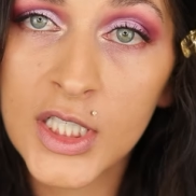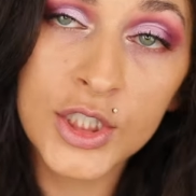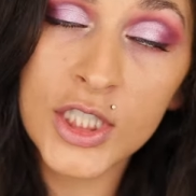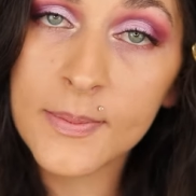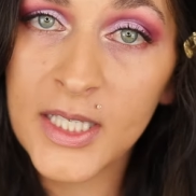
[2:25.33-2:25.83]

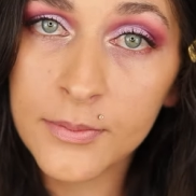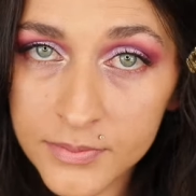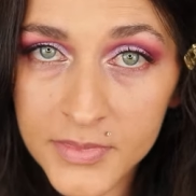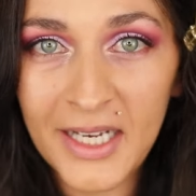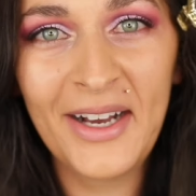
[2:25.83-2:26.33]
Just me.
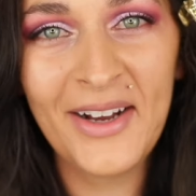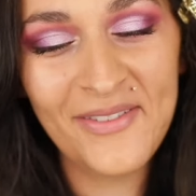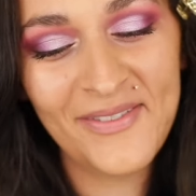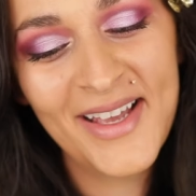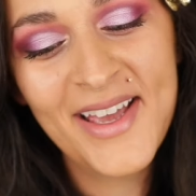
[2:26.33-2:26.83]

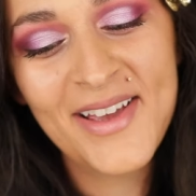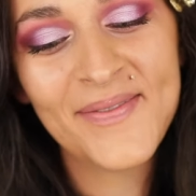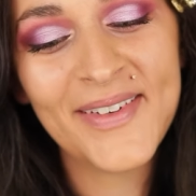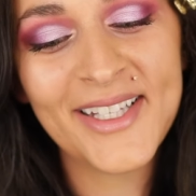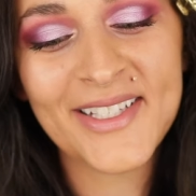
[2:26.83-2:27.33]
But
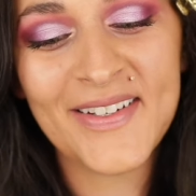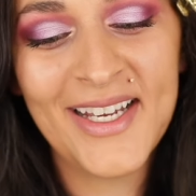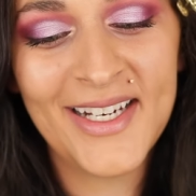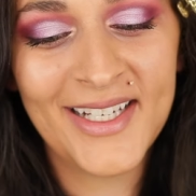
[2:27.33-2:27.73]
let's go ahead